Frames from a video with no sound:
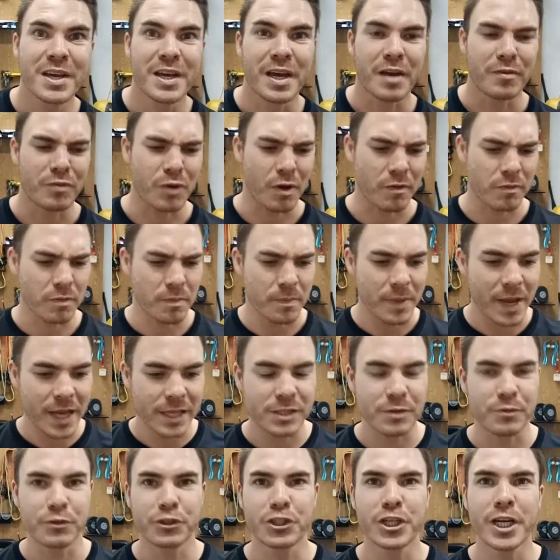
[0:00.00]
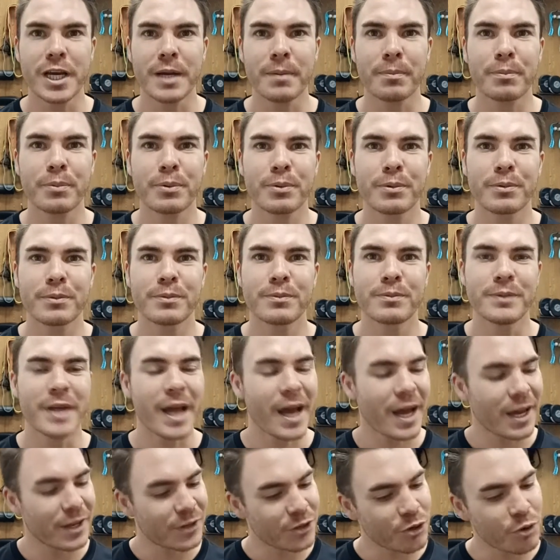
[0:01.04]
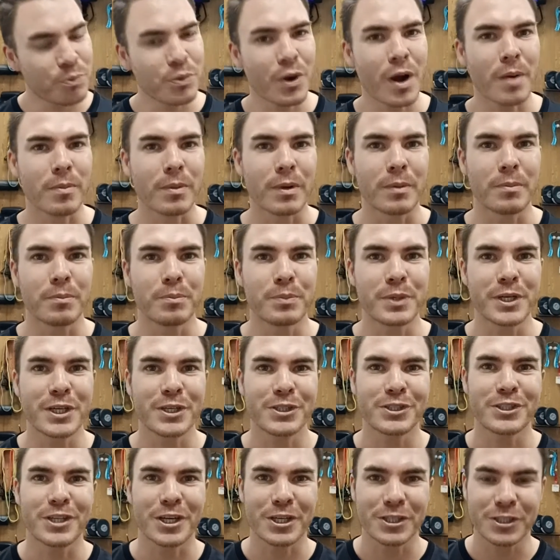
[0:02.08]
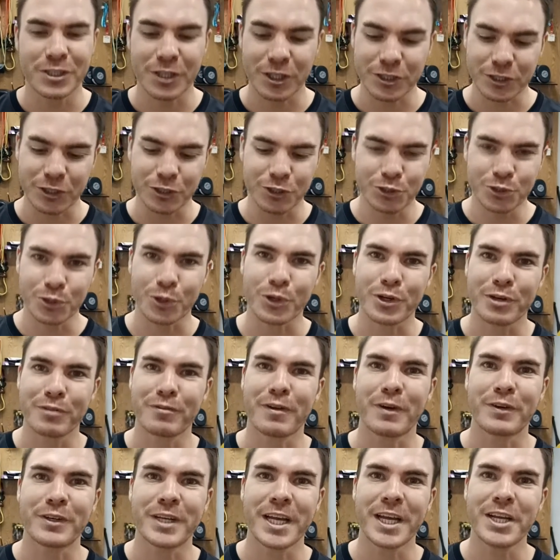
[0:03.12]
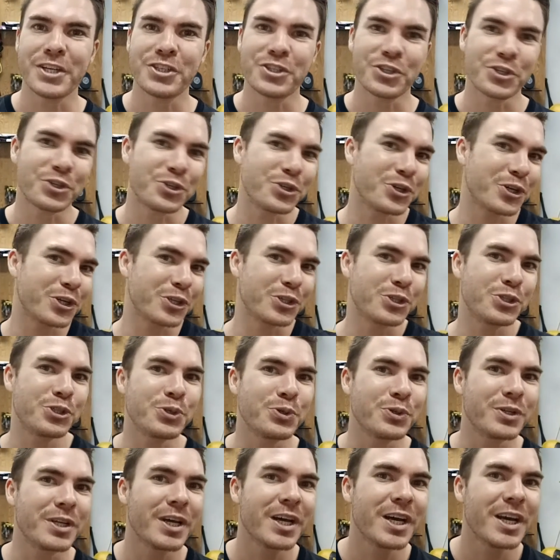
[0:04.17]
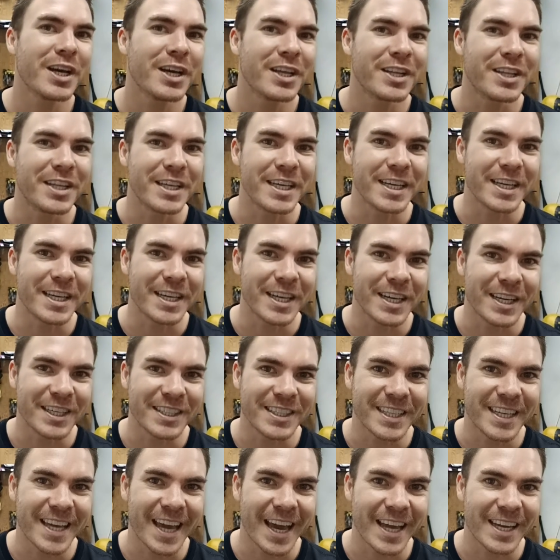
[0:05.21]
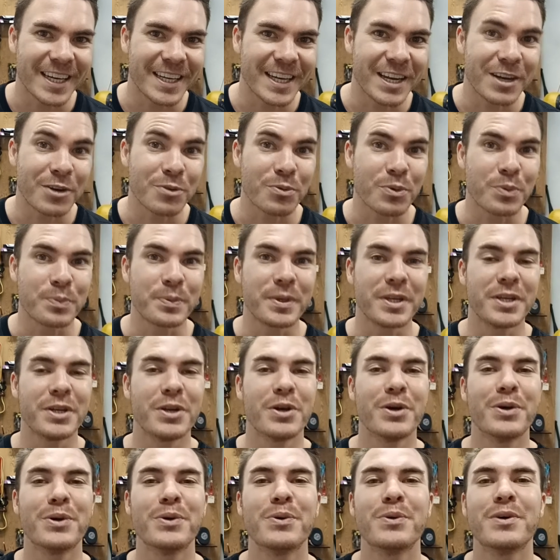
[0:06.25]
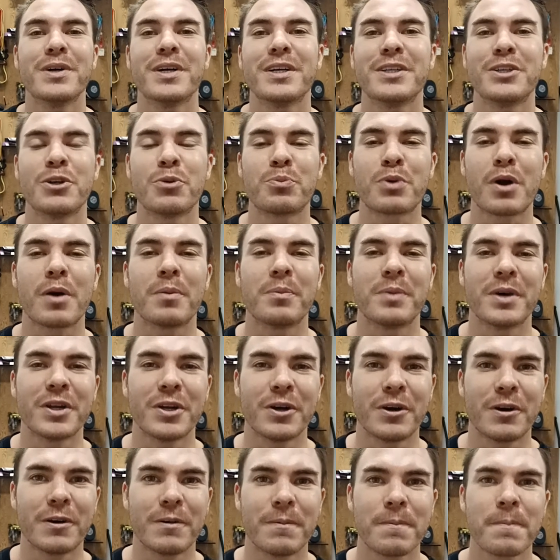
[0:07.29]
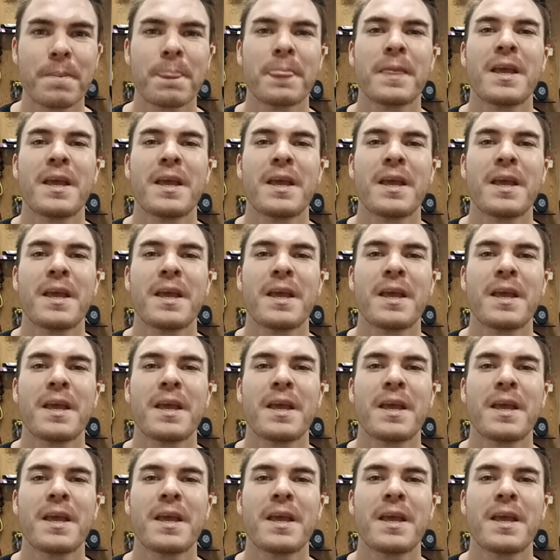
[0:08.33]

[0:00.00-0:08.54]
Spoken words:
If you have a massive ship, yeah, no problem, because there's such a sturdy foundation, you can shoot the cannon and there will be no problem at all.